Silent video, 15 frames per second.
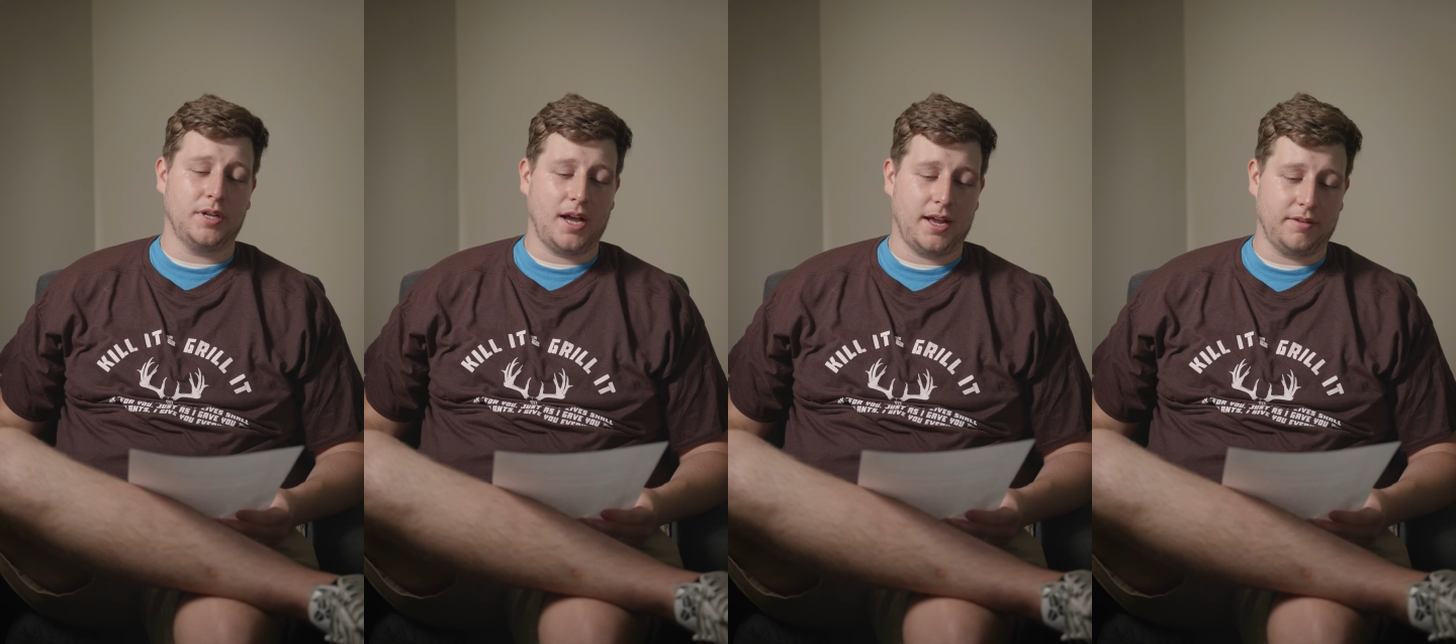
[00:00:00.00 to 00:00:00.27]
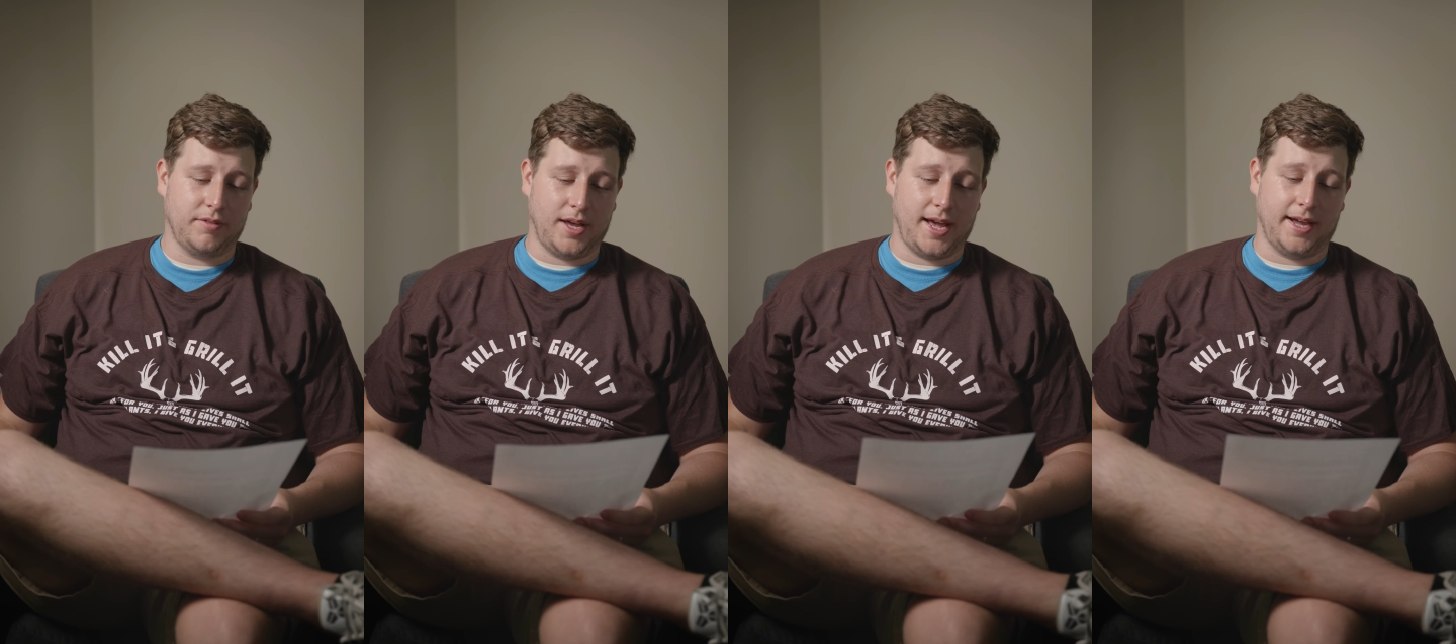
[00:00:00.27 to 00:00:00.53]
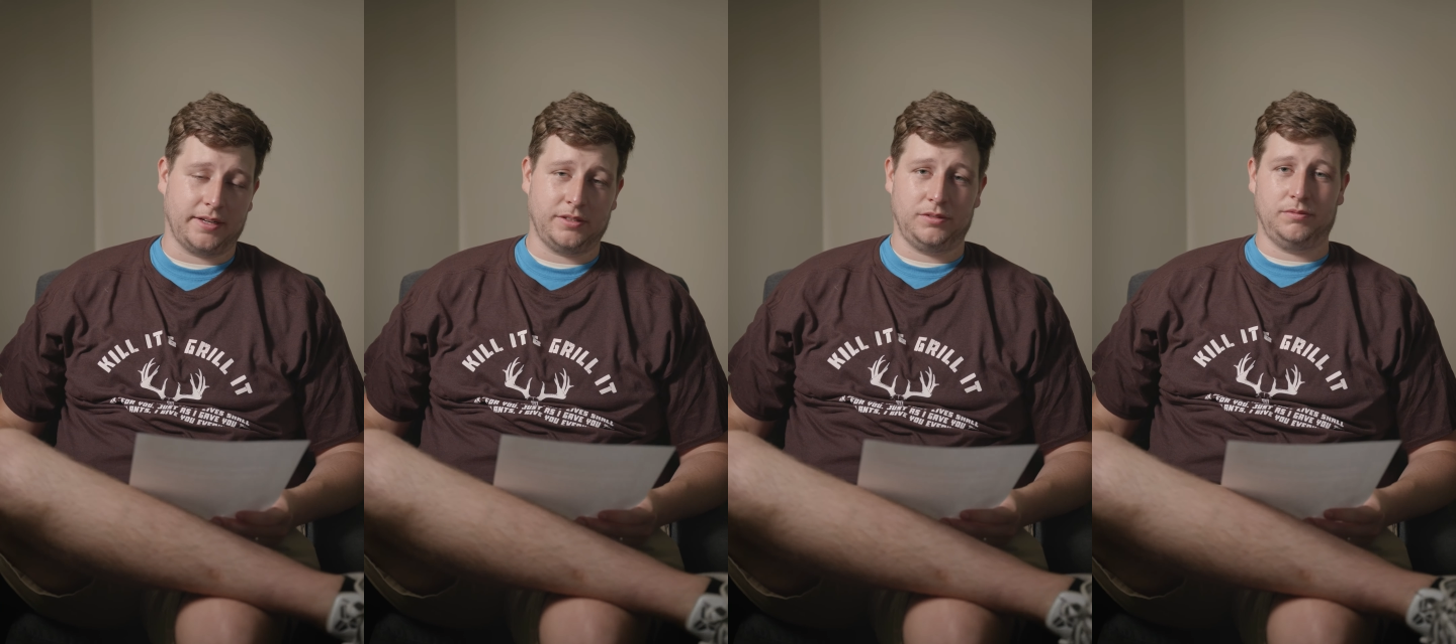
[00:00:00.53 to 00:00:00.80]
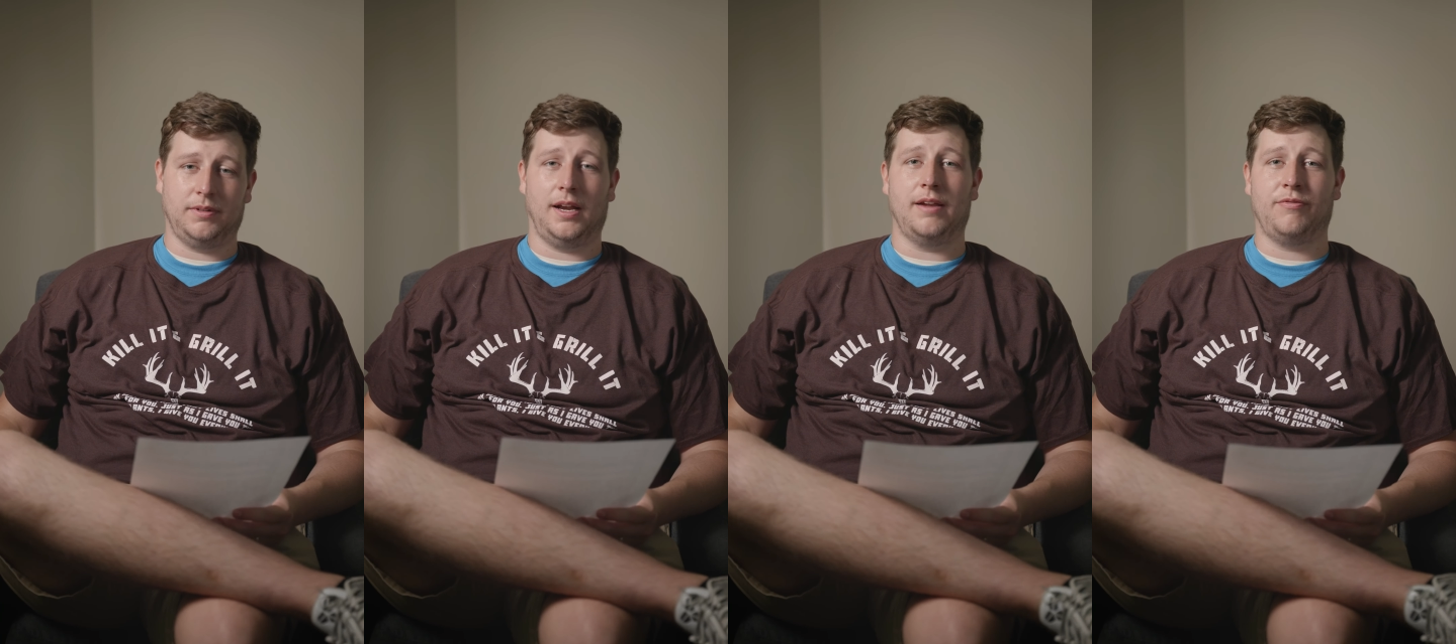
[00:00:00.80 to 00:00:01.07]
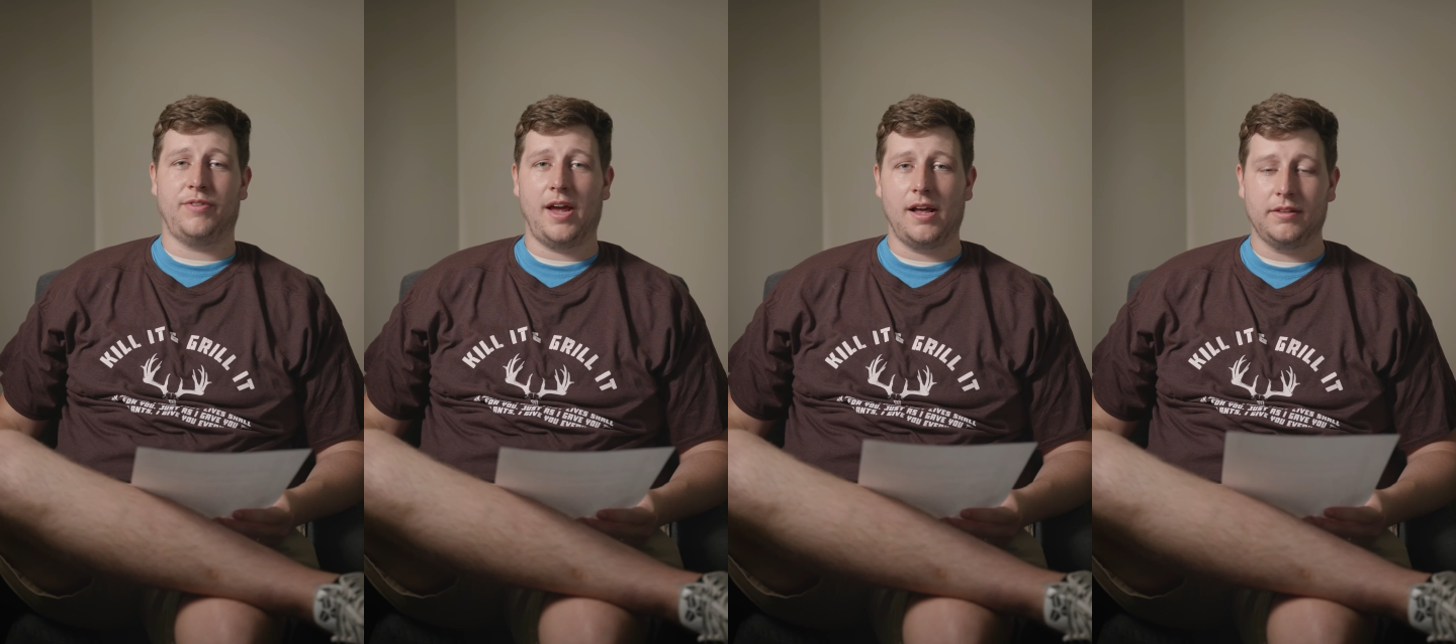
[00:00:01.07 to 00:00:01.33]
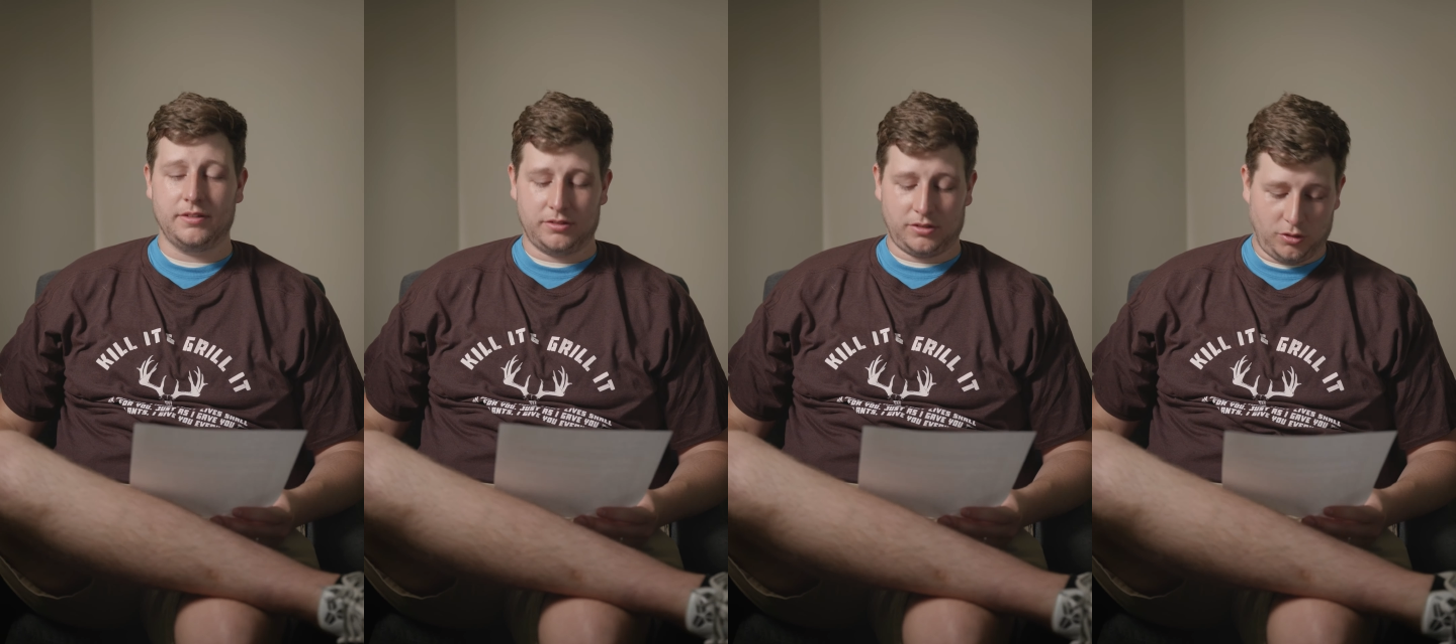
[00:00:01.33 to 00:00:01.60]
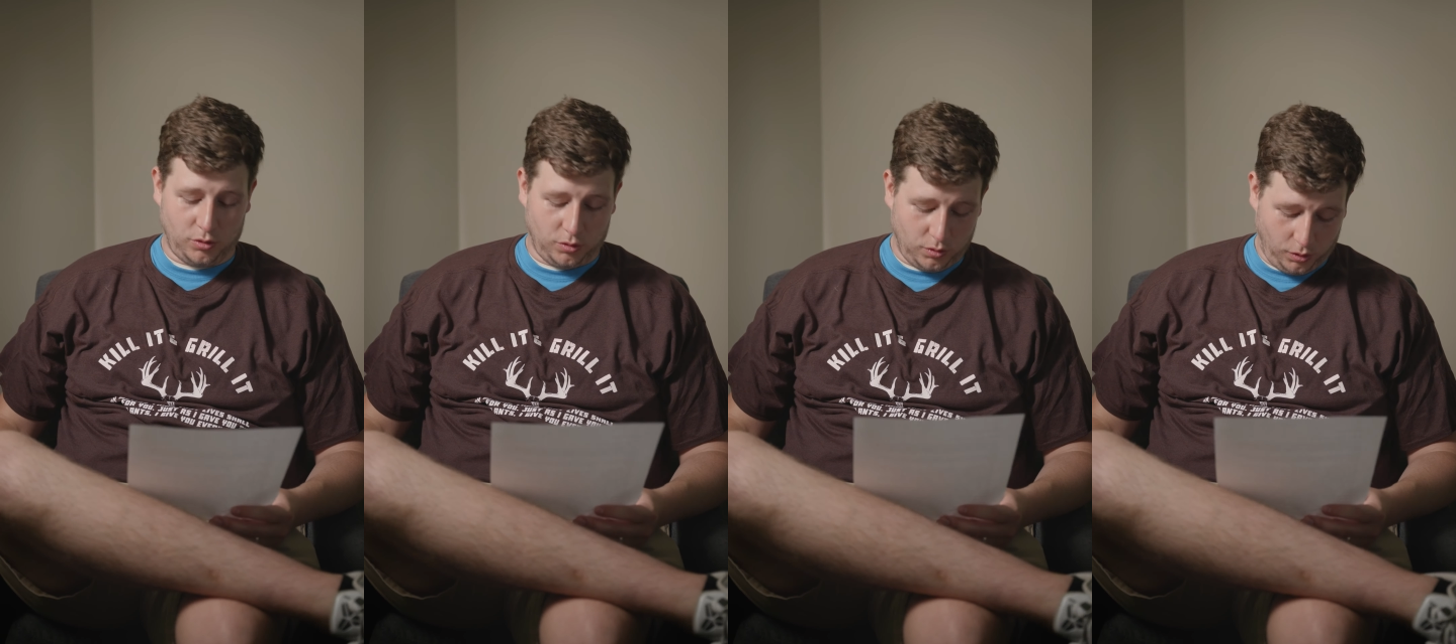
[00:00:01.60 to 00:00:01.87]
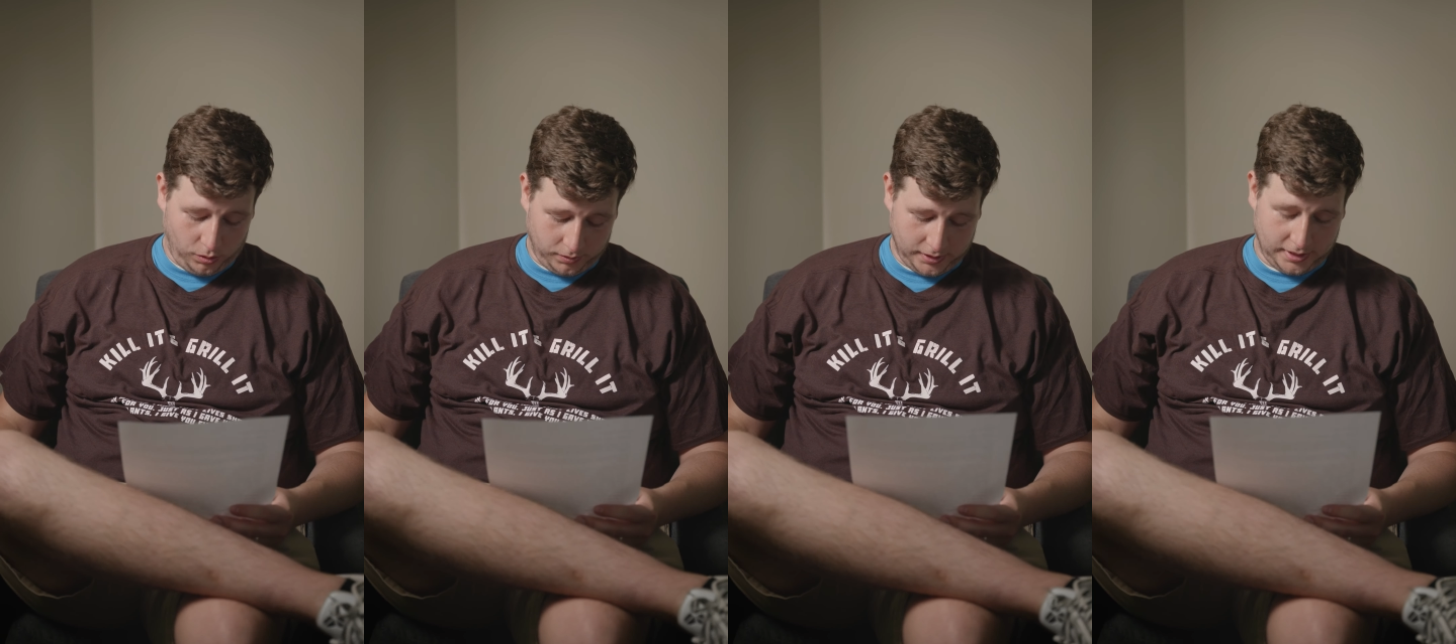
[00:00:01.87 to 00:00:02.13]
9 of Acts. And I found this
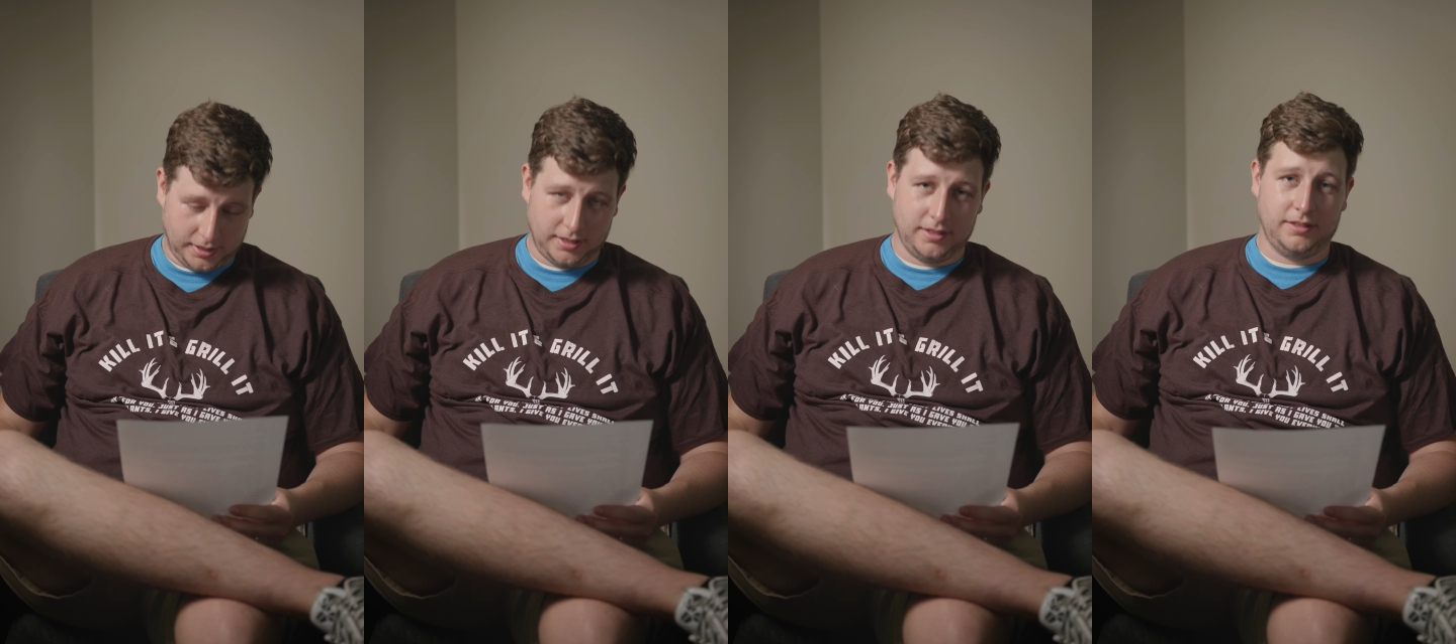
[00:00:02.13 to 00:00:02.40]
cool